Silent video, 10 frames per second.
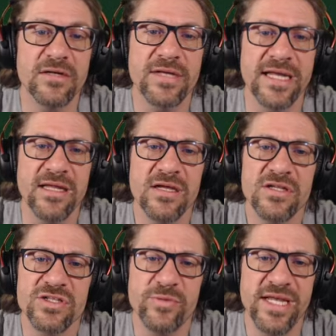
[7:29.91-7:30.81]
Okay,
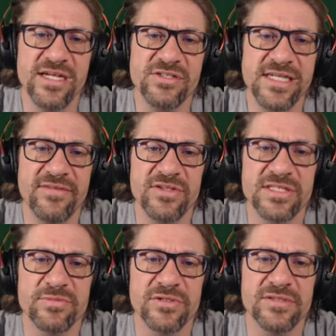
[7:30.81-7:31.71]
do we actually have to
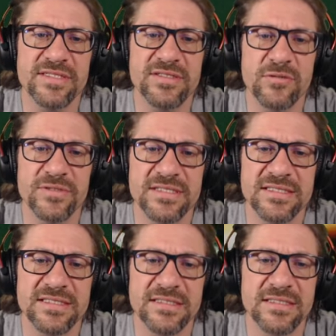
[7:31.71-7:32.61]
explode this, or was it
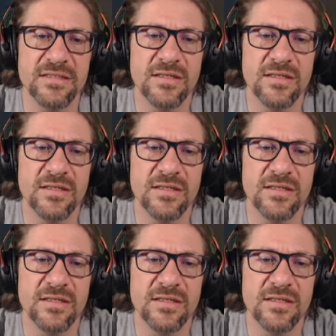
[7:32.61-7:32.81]
just